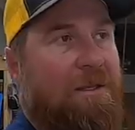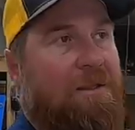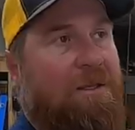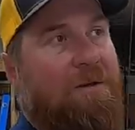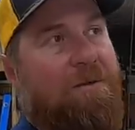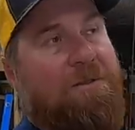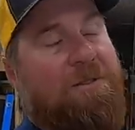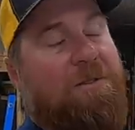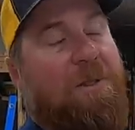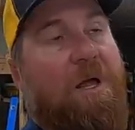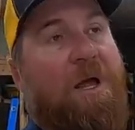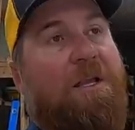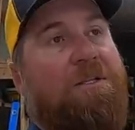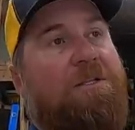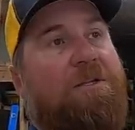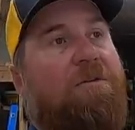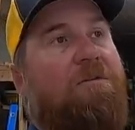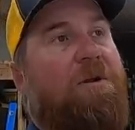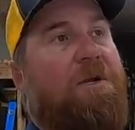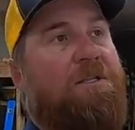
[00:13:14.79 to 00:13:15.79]
there was
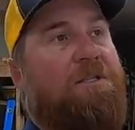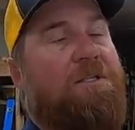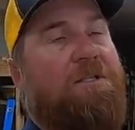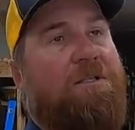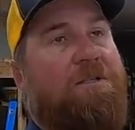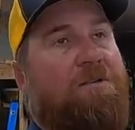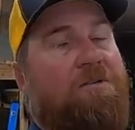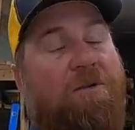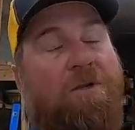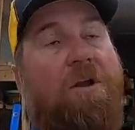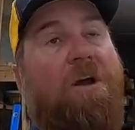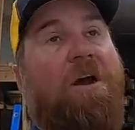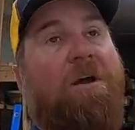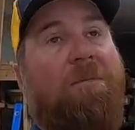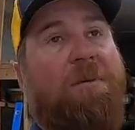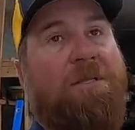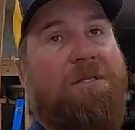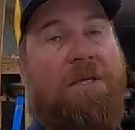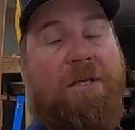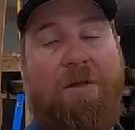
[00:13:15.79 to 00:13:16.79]
lots of questions or
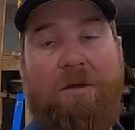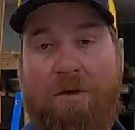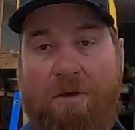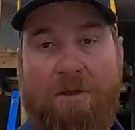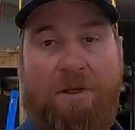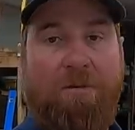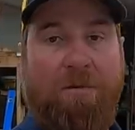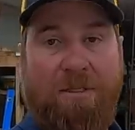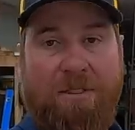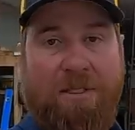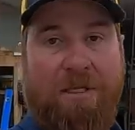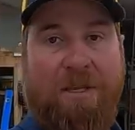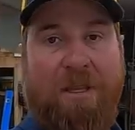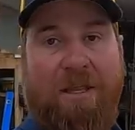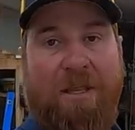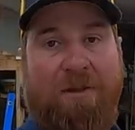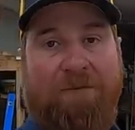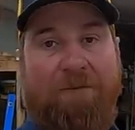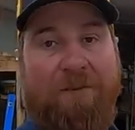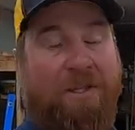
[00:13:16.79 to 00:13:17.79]
comments like, oh, you must have got
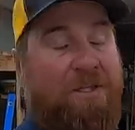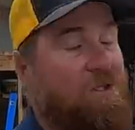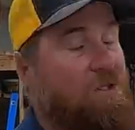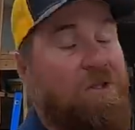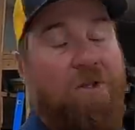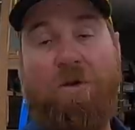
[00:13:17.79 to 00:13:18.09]
that fixed.